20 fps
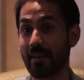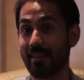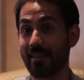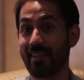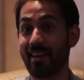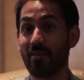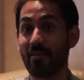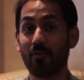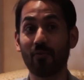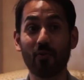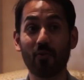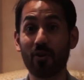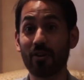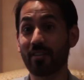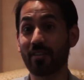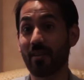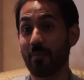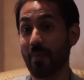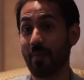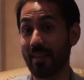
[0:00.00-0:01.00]
Then of
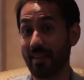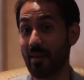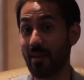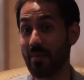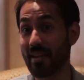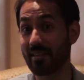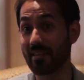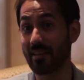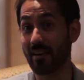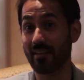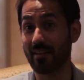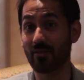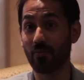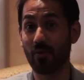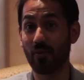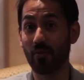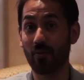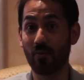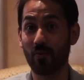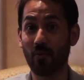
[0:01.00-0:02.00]
course the pandemic started, so
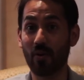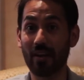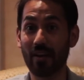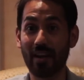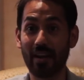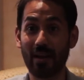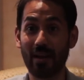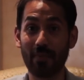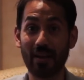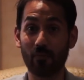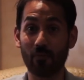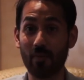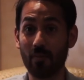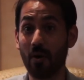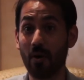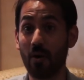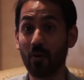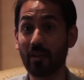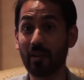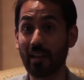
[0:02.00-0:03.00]
we were working a bit
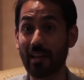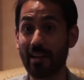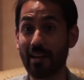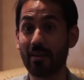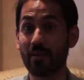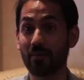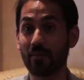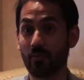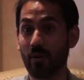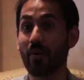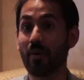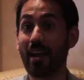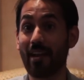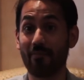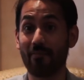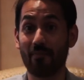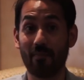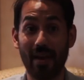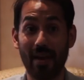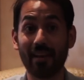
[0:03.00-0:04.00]
remotely. Where well, we
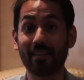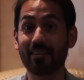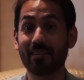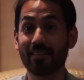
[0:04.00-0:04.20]
have met